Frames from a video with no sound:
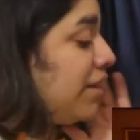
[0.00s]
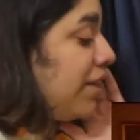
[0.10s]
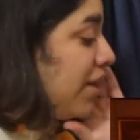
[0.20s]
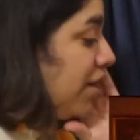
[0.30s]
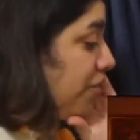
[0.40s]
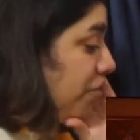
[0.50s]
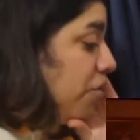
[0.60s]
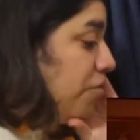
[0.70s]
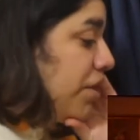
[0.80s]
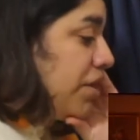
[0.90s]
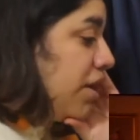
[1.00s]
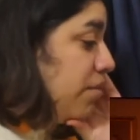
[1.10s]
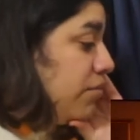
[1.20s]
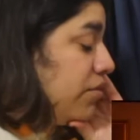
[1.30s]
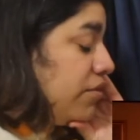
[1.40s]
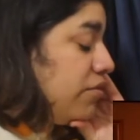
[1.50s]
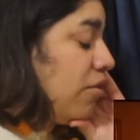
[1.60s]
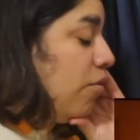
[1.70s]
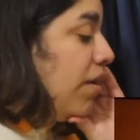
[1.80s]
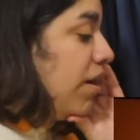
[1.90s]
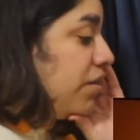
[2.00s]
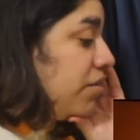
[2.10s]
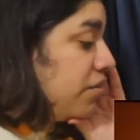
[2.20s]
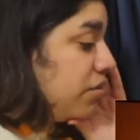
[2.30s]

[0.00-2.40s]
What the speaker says: Again, I don't know their names, it's so bad.